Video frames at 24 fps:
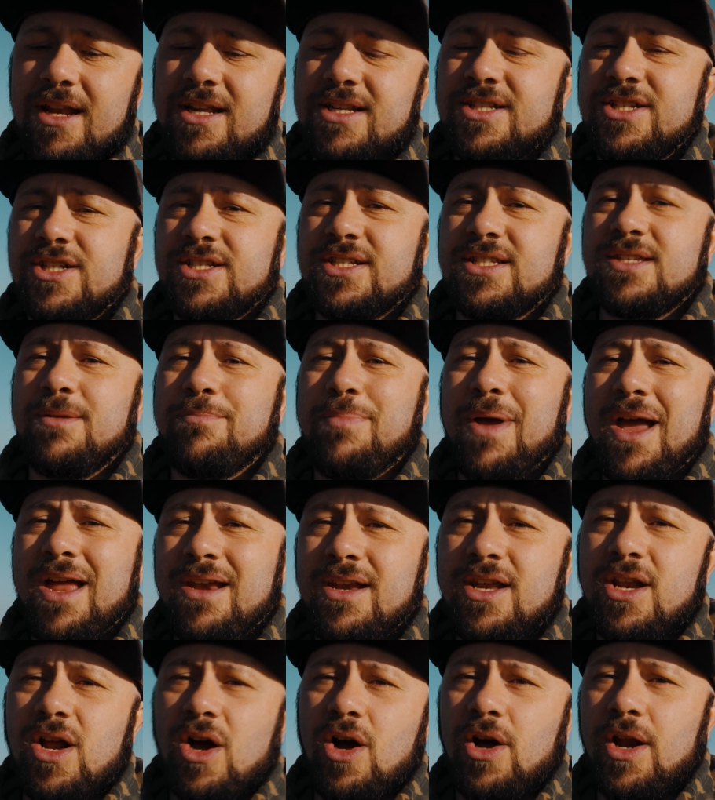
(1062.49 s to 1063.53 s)
It's just
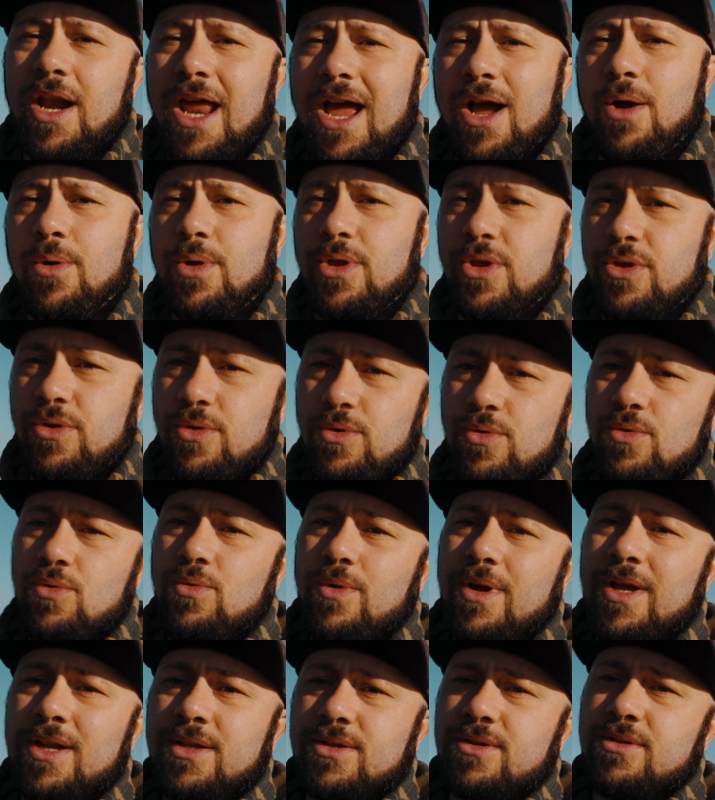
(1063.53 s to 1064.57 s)
dependent on how
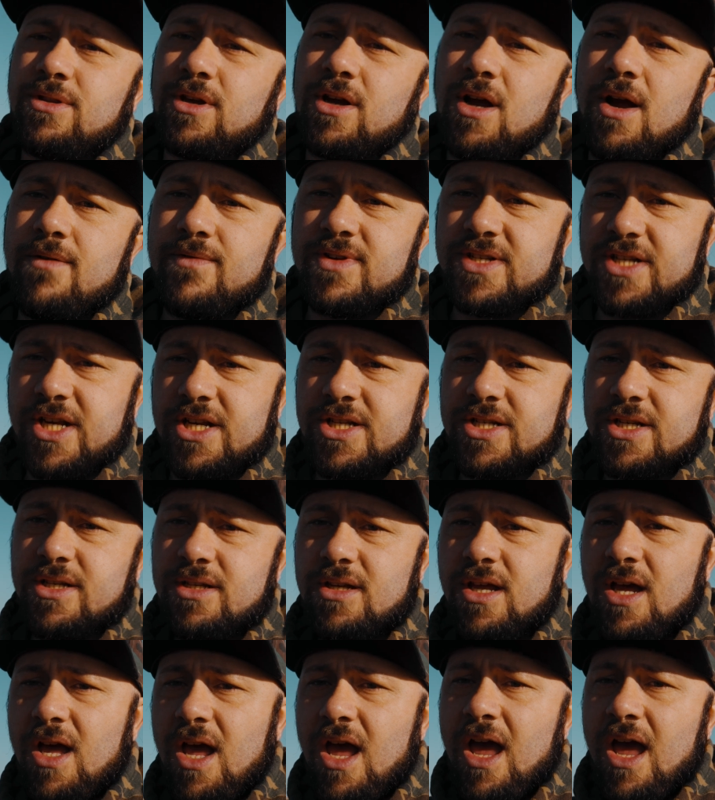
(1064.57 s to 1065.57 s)
you enter the conversation.